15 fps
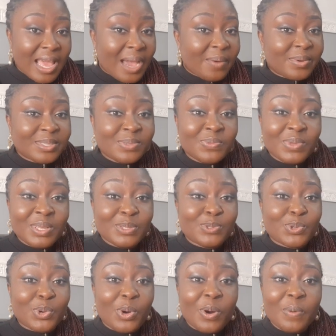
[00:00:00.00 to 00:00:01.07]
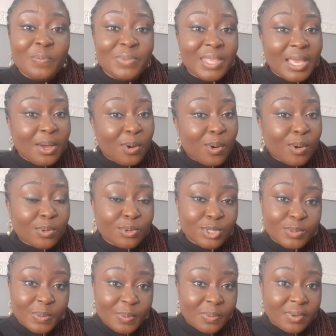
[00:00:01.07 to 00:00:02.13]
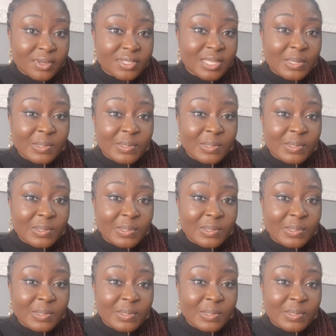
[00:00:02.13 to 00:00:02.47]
I wasn't willing to come near all those people because